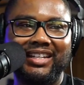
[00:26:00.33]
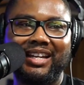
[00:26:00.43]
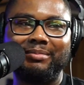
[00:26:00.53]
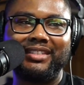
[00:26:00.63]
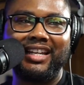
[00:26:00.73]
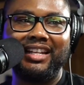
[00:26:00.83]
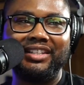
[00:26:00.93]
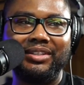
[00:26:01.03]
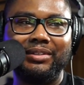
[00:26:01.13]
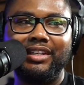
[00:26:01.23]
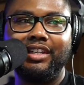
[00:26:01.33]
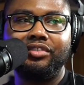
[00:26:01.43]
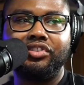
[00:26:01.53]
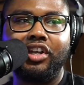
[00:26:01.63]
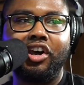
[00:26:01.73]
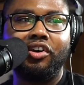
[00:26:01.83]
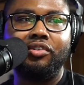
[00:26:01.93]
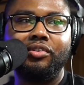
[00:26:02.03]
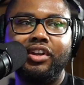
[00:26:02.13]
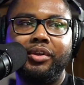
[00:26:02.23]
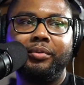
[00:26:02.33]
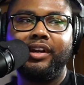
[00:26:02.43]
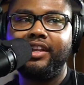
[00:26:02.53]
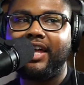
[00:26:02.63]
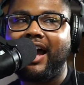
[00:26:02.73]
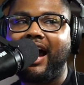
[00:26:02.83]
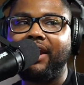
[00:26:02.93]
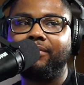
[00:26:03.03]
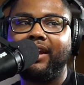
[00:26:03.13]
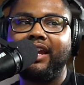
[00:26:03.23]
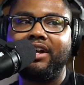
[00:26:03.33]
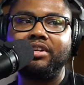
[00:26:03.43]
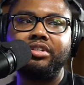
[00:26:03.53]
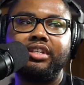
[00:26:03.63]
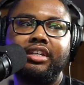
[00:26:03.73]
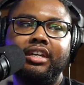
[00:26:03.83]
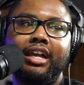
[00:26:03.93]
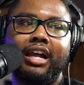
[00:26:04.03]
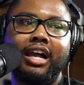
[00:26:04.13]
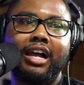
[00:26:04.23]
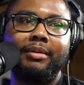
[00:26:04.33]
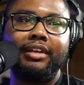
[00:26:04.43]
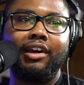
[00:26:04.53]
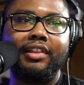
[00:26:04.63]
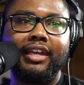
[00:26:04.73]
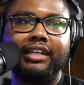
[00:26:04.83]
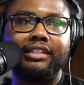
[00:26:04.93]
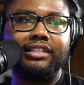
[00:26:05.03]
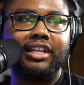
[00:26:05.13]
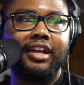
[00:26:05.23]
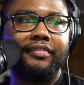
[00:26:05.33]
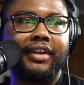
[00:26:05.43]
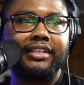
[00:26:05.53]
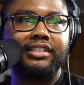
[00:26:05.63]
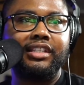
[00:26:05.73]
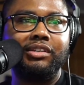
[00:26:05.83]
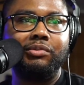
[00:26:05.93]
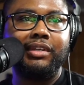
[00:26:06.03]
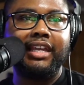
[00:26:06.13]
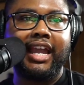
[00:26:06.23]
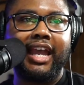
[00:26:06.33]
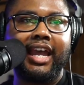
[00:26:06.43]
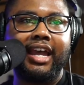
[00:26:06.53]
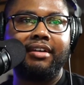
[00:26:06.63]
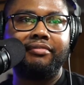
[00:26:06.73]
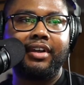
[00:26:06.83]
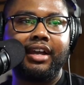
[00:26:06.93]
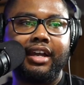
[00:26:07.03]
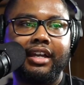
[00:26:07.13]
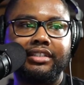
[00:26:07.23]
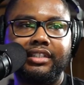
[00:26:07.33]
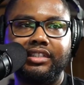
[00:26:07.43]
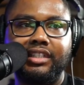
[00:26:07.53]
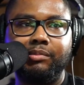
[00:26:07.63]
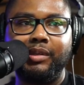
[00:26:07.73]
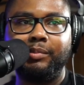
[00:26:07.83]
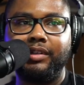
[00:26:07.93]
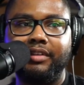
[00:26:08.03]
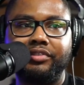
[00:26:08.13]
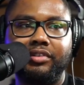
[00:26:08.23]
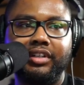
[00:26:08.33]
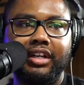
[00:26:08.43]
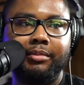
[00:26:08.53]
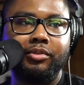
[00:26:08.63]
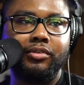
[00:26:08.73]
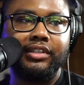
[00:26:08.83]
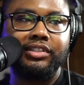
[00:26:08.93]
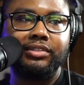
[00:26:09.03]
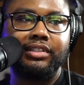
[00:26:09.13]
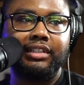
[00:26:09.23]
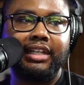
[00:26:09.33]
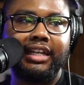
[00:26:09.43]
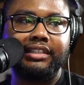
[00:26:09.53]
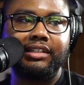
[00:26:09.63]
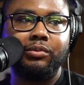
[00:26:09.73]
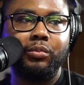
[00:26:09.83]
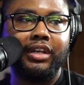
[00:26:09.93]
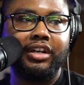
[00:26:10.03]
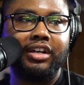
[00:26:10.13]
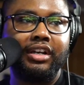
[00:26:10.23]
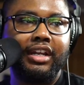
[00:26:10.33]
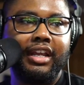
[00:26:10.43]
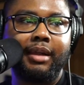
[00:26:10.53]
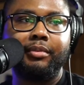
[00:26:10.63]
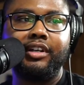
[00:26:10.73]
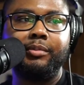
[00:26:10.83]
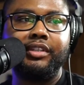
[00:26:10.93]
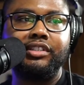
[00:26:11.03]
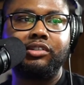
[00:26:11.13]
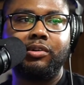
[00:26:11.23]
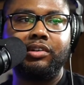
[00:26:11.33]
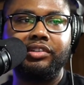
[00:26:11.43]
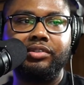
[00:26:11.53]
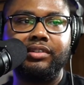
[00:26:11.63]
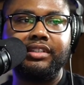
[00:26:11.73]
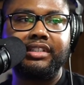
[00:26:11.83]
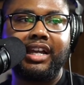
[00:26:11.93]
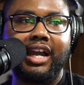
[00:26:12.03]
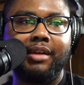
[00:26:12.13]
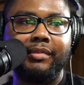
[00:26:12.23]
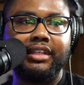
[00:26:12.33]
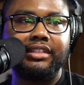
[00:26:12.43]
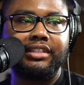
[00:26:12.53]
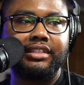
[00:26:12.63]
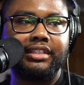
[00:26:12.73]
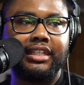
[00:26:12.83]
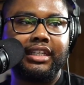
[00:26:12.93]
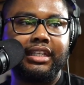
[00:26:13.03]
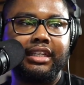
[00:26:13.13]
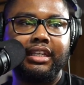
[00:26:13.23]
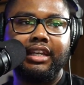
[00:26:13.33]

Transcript: I'm telling you. So we're in the hot round and all that good stuff. I see we have 16 people left on here. I'm going to select a winner. I'm going to be scrolling through these comments to see